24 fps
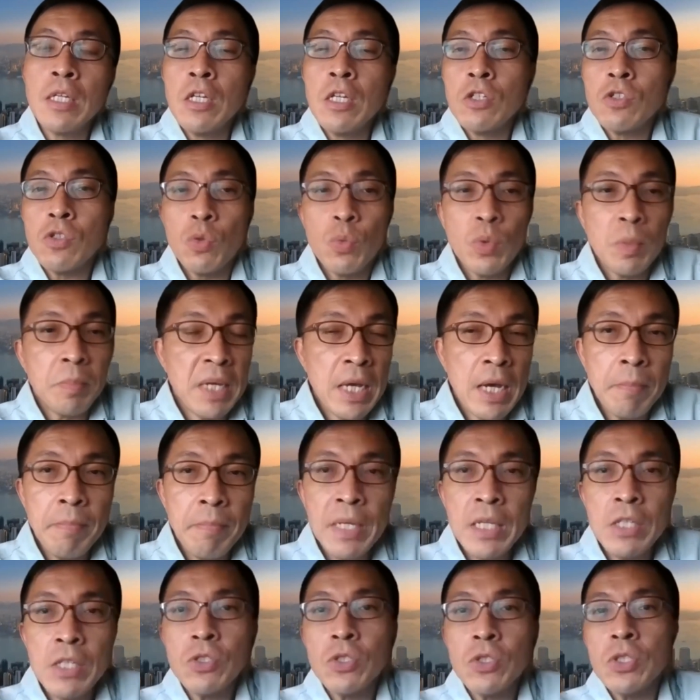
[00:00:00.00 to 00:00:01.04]
So we'd be
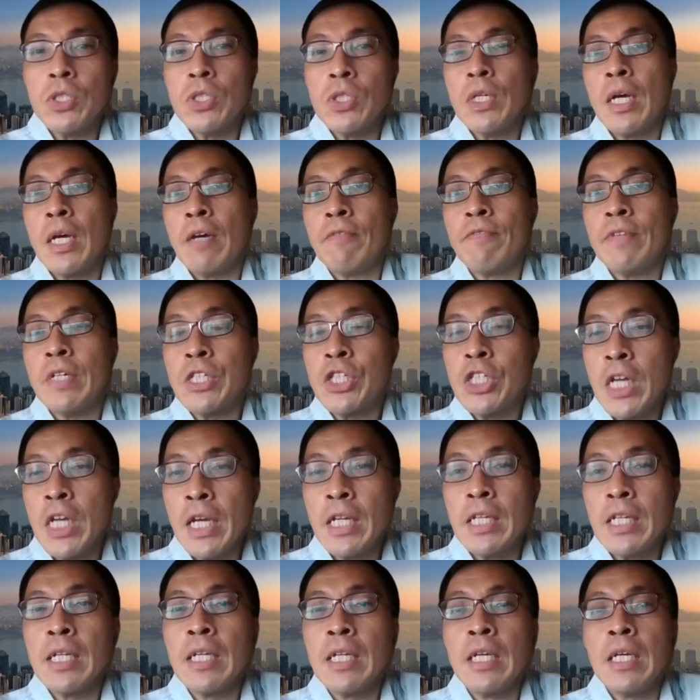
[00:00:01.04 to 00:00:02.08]
happy to have a
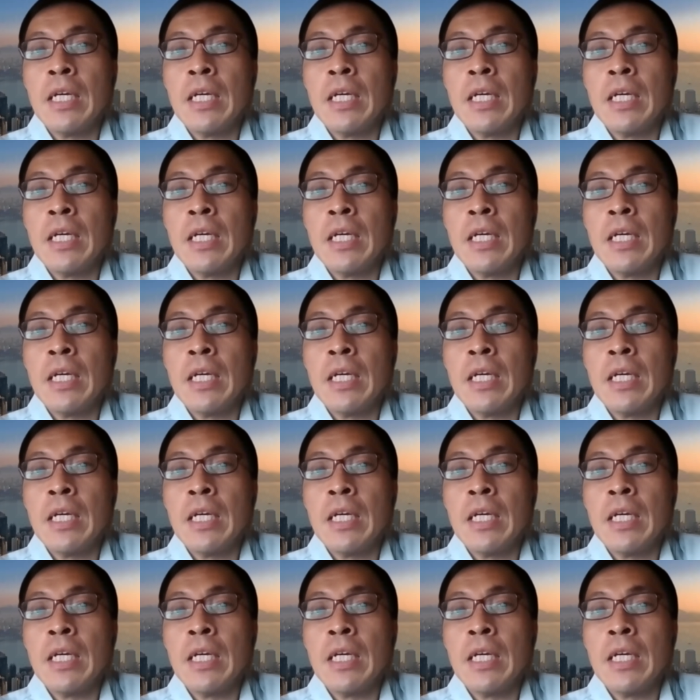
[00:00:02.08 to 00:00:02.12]
chat.